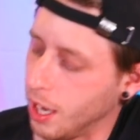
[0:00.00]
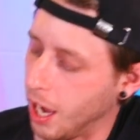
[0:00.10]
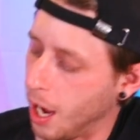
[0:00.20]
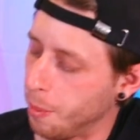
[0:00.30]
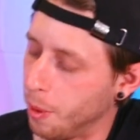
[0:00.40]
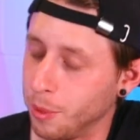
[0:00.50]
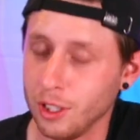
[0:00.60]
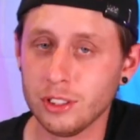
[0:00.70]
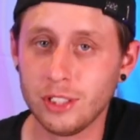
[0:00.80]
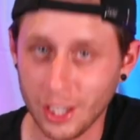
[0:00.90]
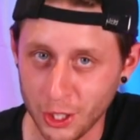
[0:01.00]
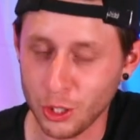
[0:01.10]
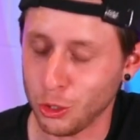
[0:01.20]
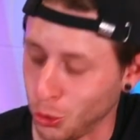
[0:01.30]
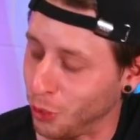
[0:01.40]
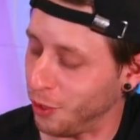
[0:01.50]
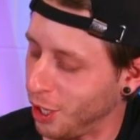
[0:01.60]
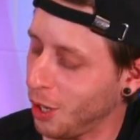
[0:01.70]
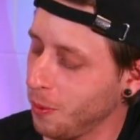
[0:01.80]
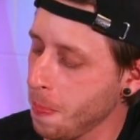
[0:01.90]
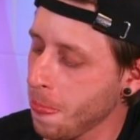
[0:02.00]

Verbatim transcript: Um, but sticking to the video,